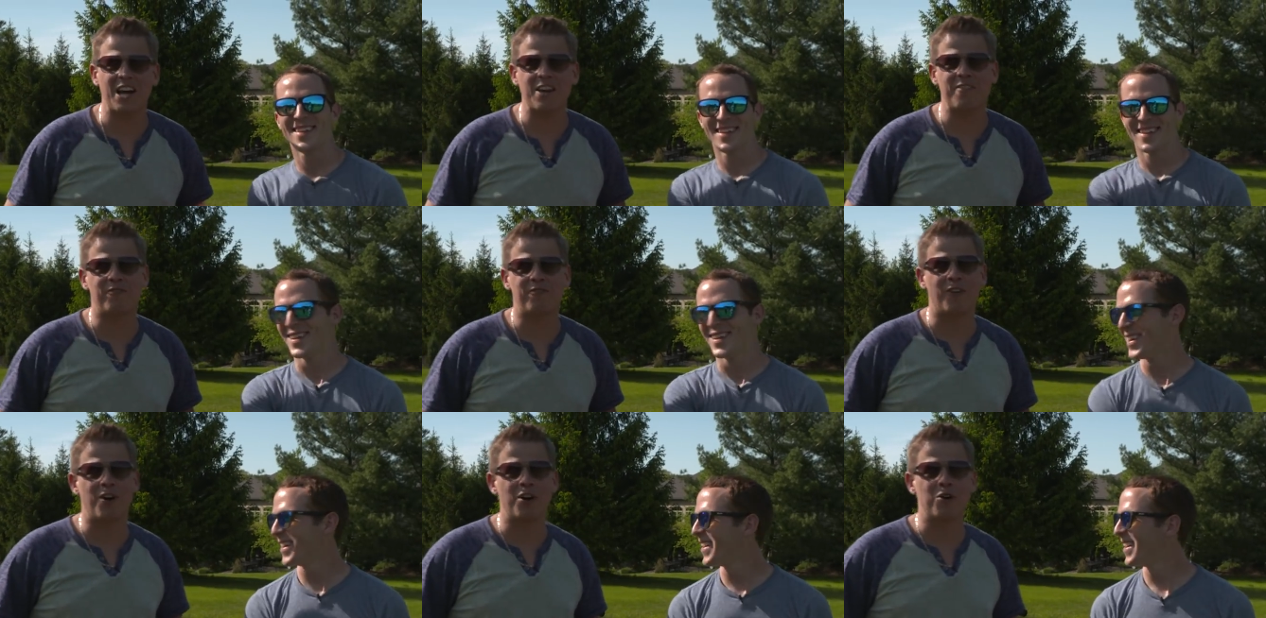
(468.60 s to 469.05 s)

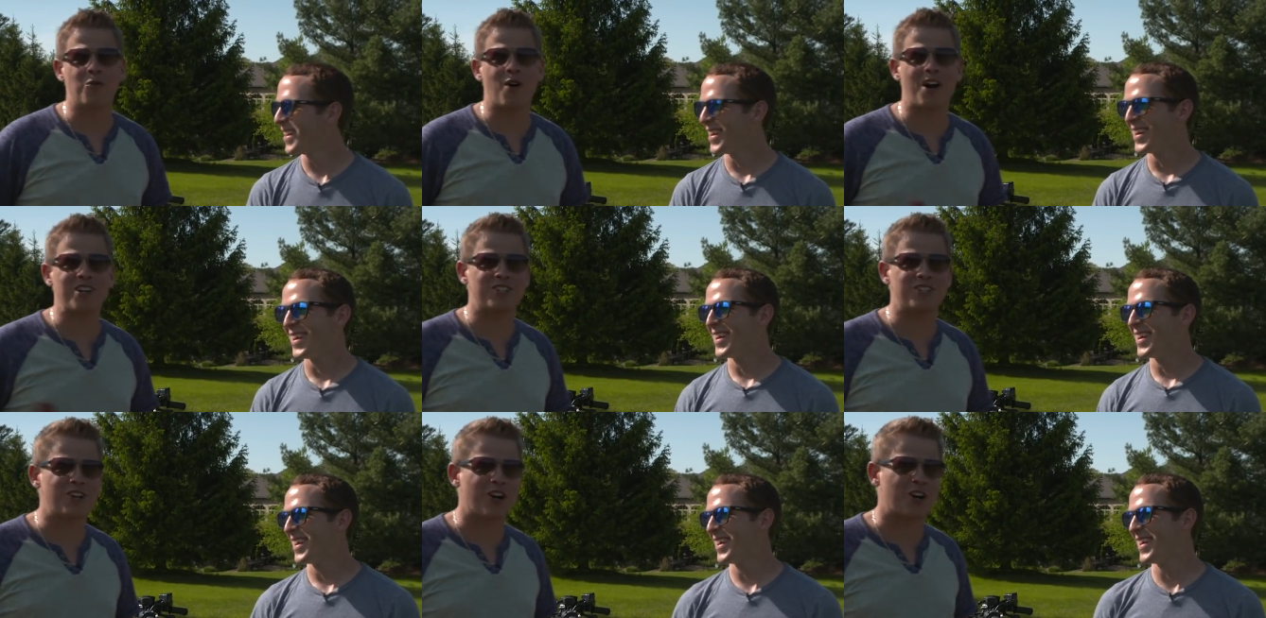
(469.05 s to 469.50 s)
Speaker 1: had fun
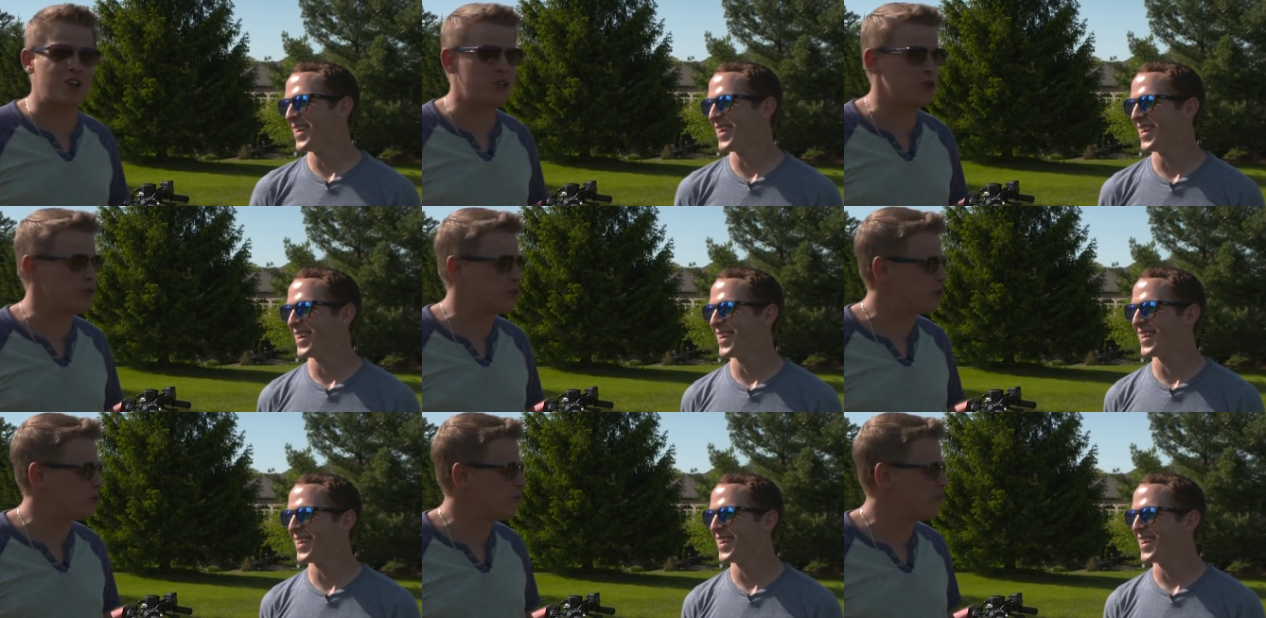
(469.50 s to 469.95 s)
watching our
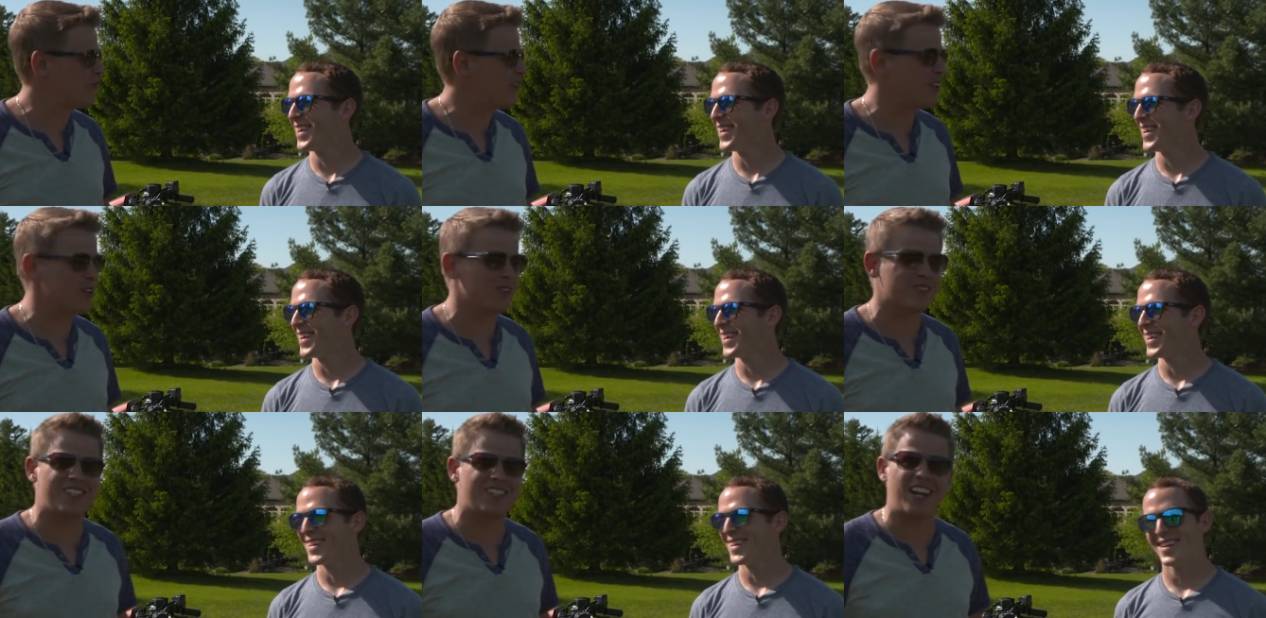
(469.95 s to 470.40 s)
YouTube
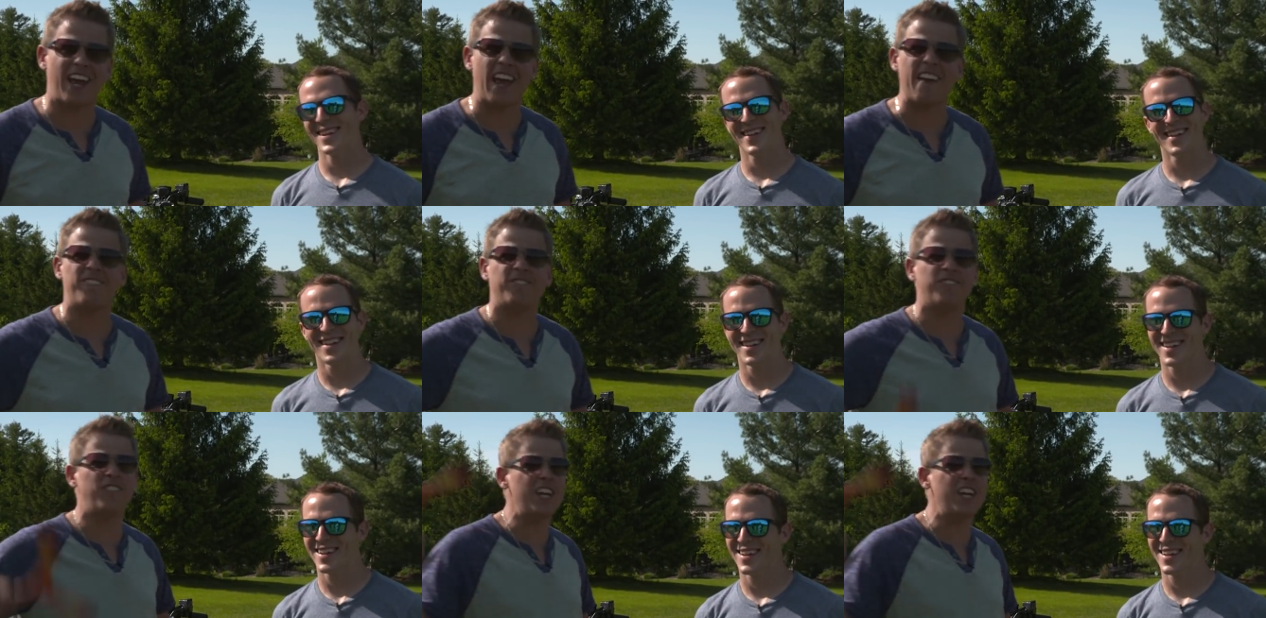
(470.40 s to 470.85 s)
video
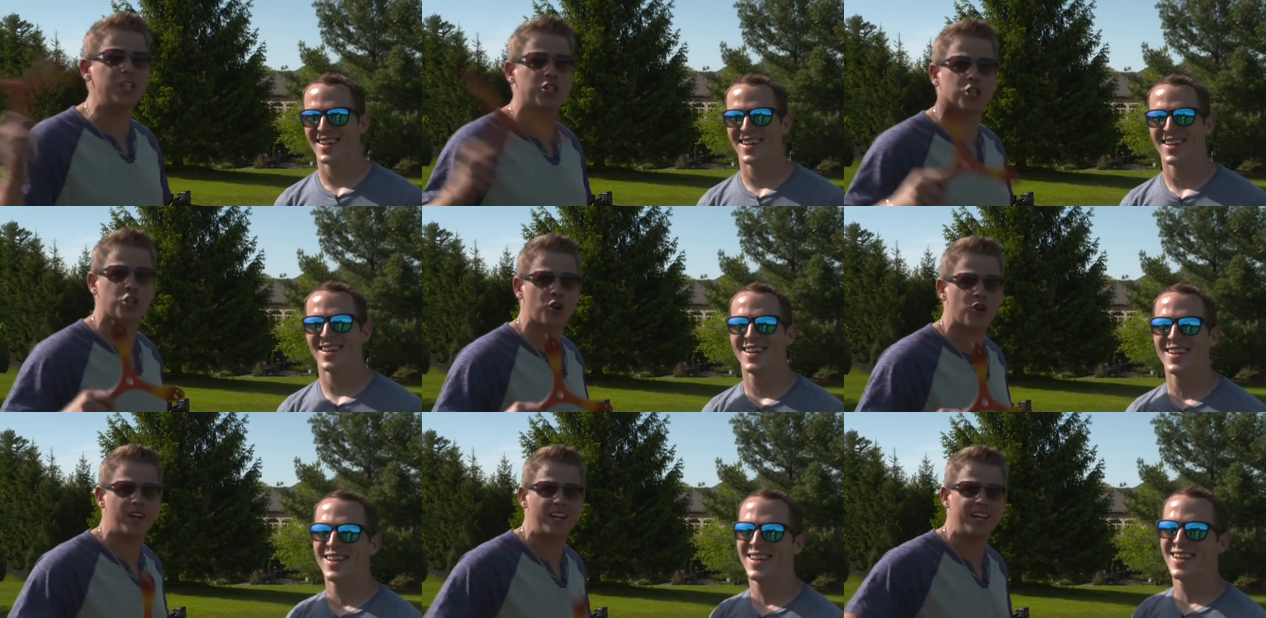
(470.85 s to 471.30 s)
today
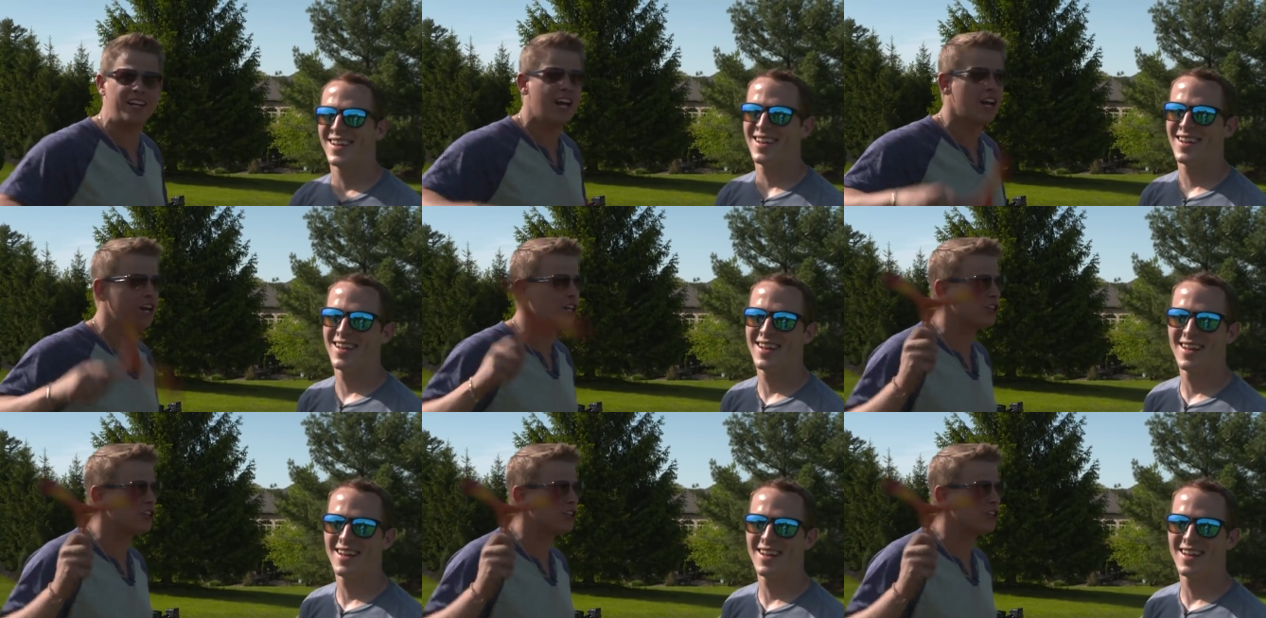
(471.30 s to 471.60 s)
featuring